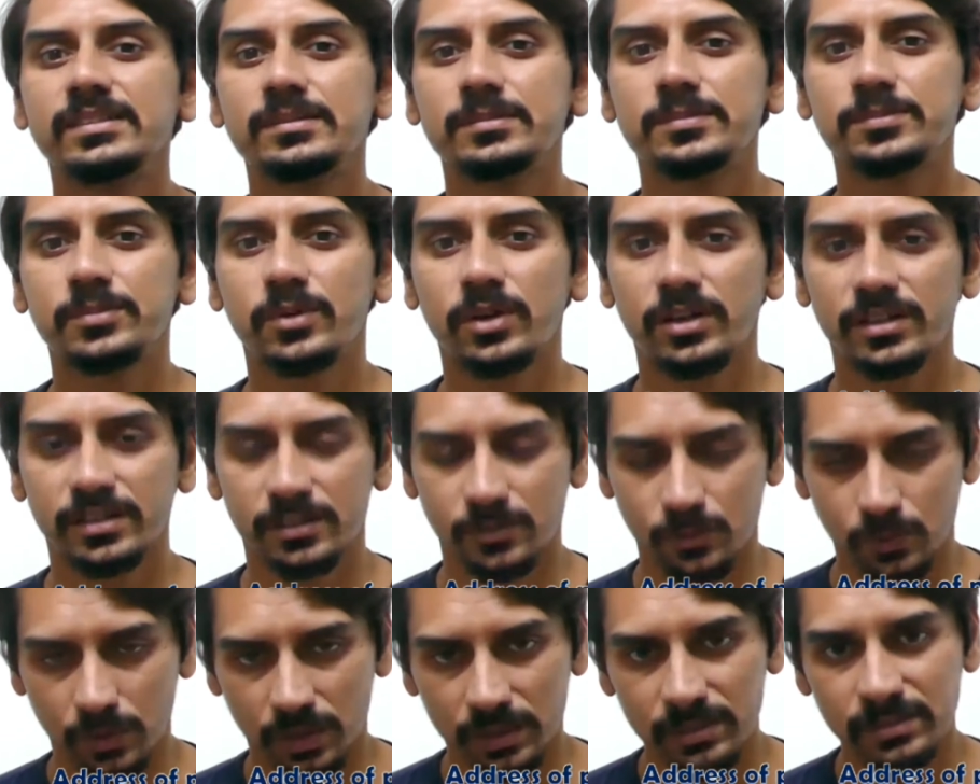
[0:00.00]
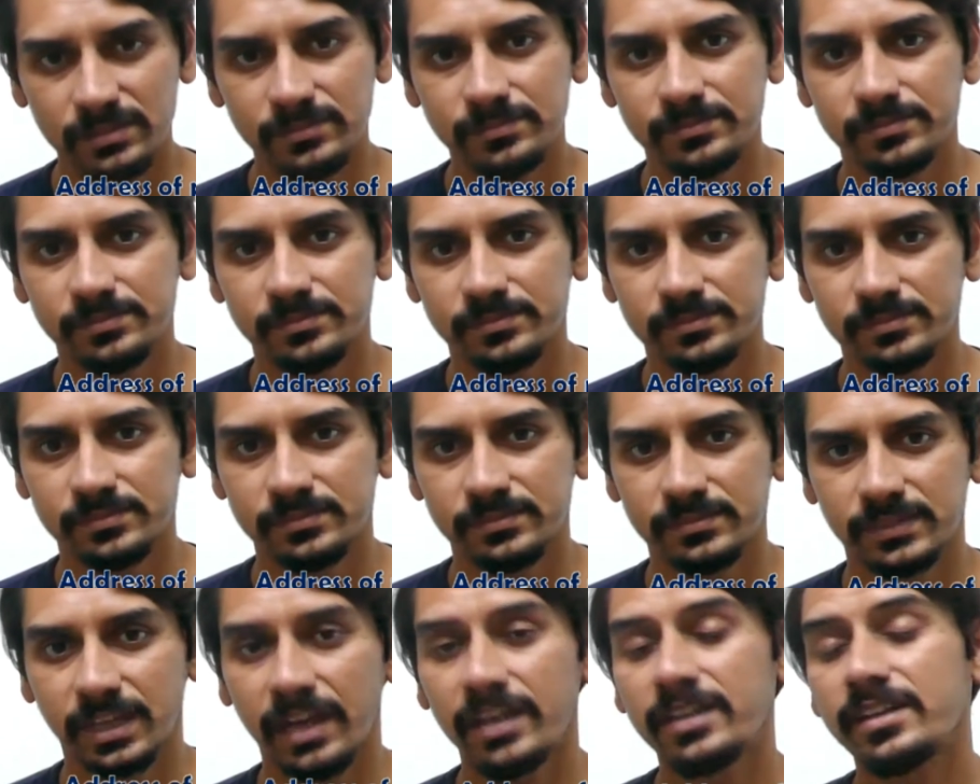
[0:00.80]
pointer 1
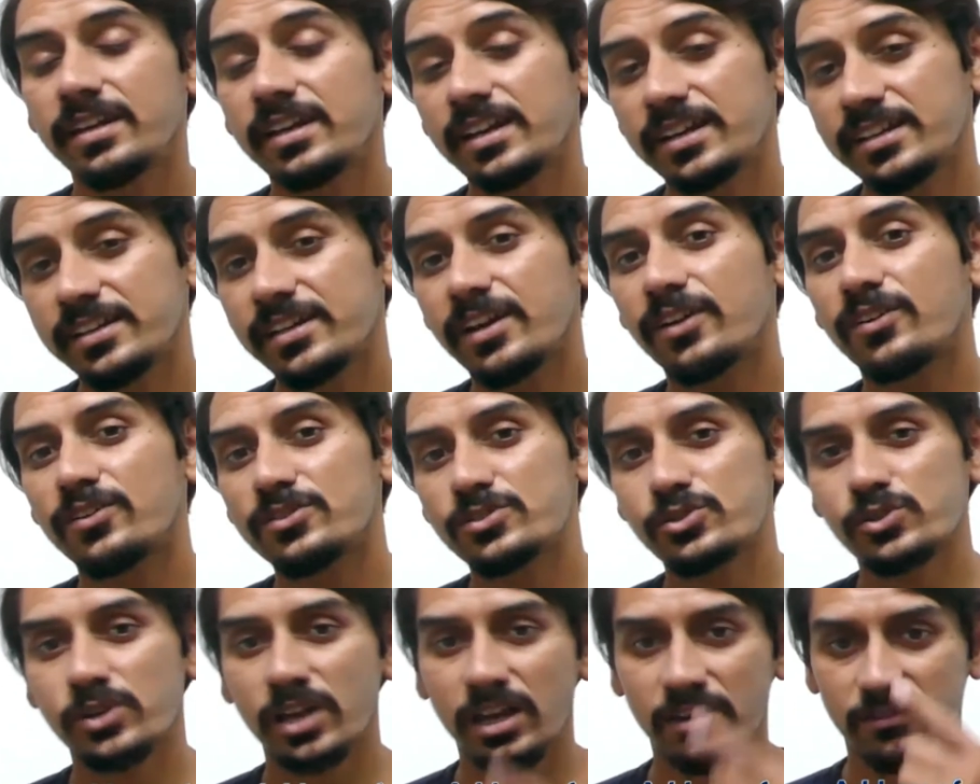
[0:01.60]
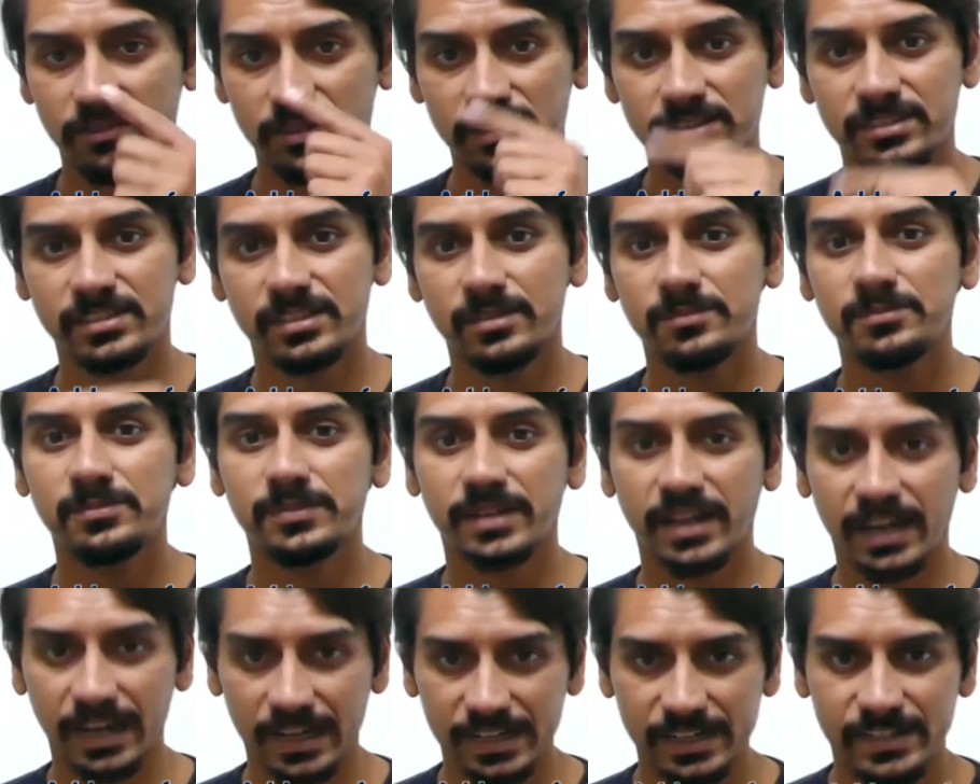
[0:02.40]
and it also having some
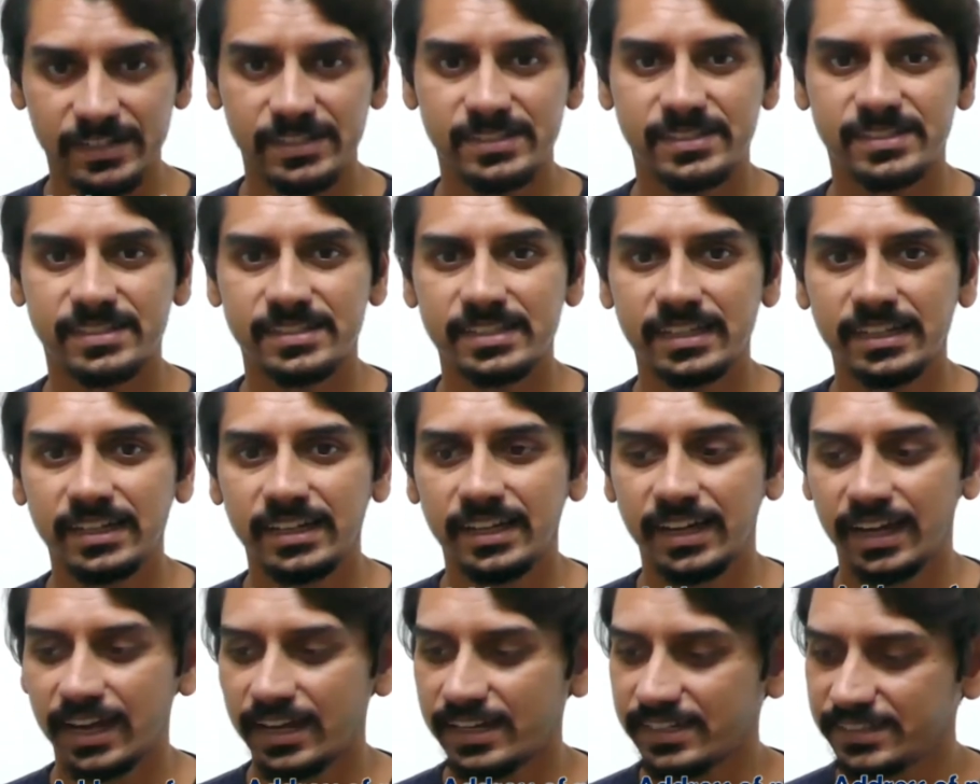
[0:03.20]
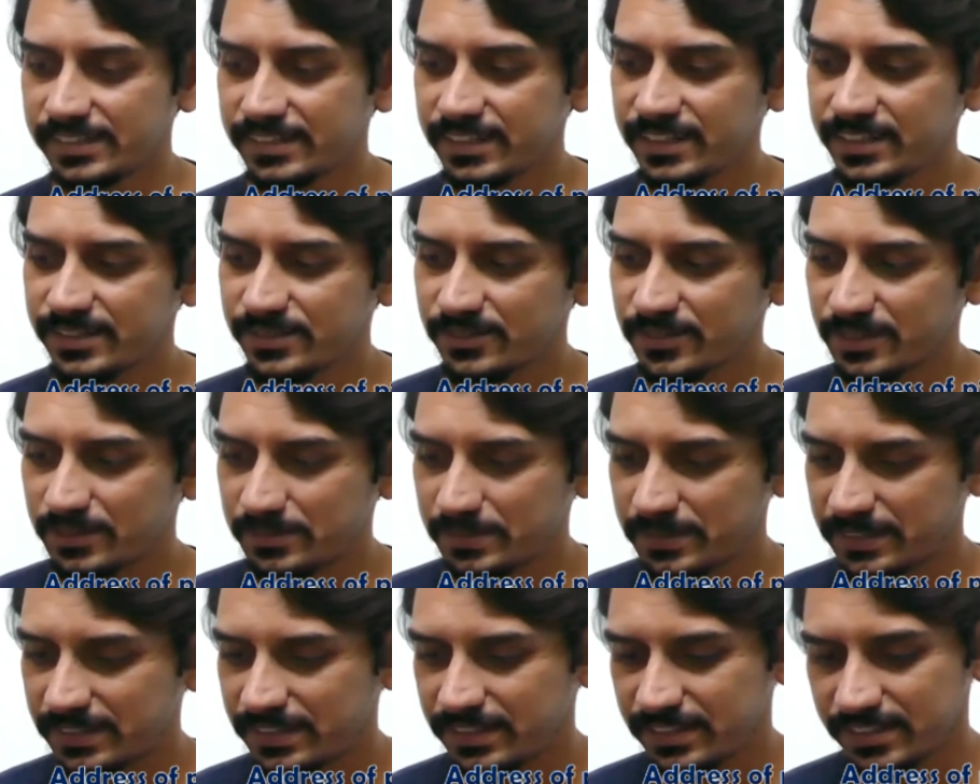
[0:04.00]
address, and this will
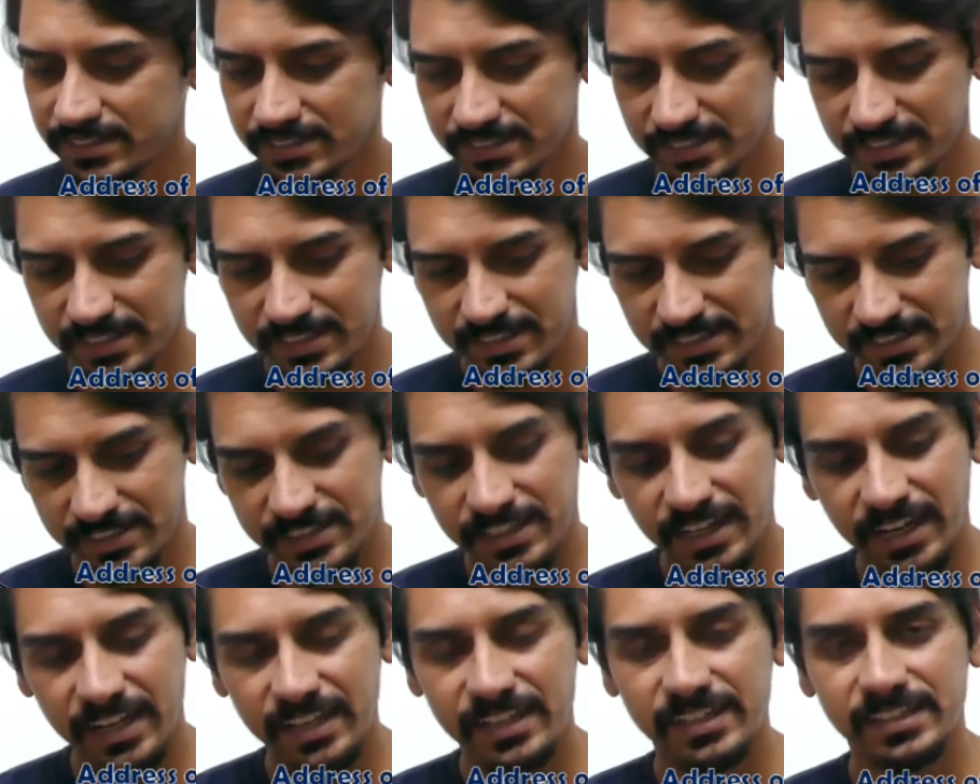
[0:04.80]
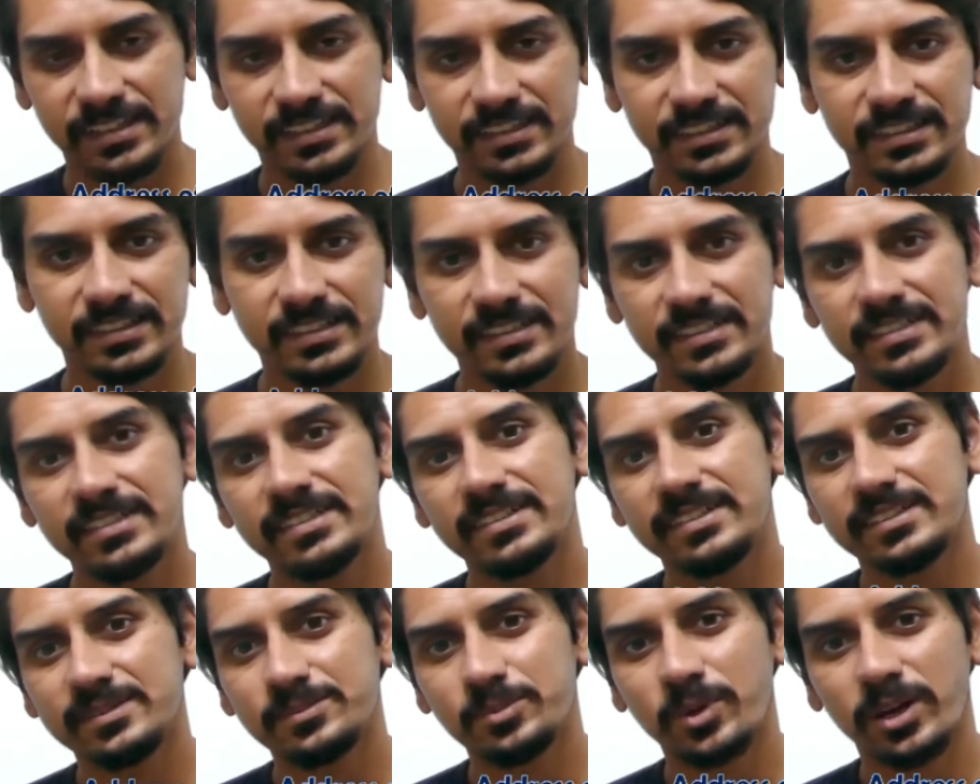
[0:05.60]
be the chain
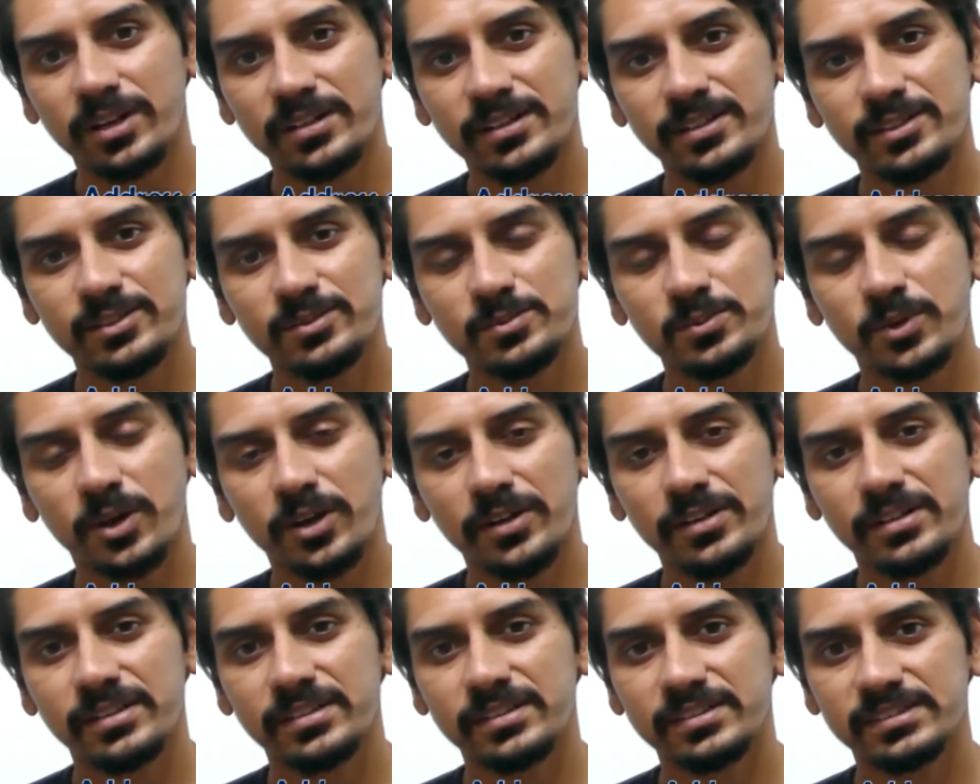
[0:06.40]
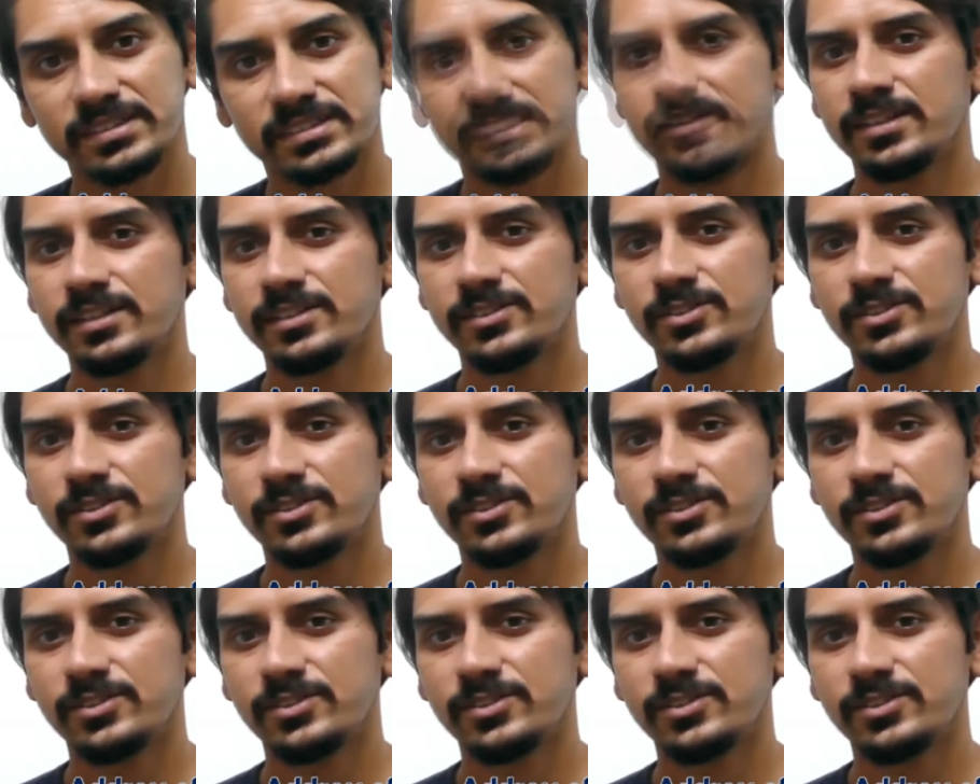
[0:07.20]
pointer to pointers.